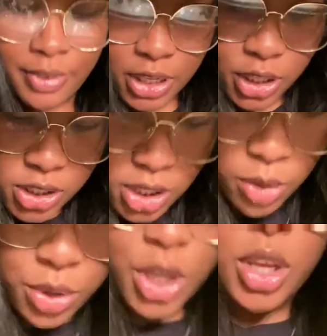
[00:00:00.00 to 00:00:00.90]
I look
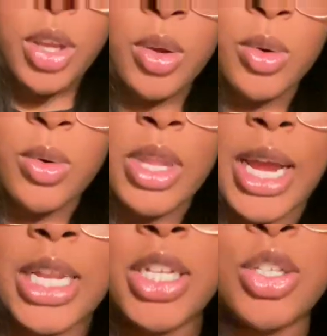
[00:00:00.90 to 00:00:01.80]
so cute. Like,
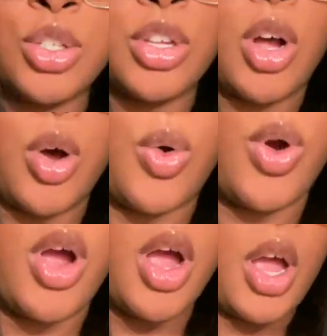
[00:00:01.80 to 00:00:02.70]
I look so
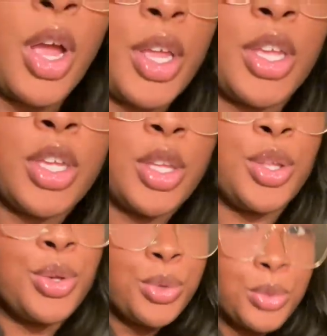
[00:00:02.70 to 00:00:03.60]

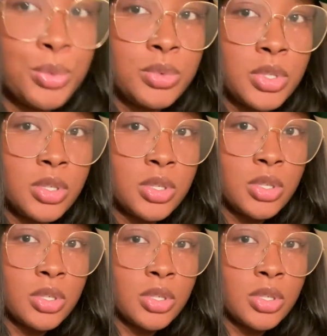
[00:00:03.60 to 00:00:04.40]
cute.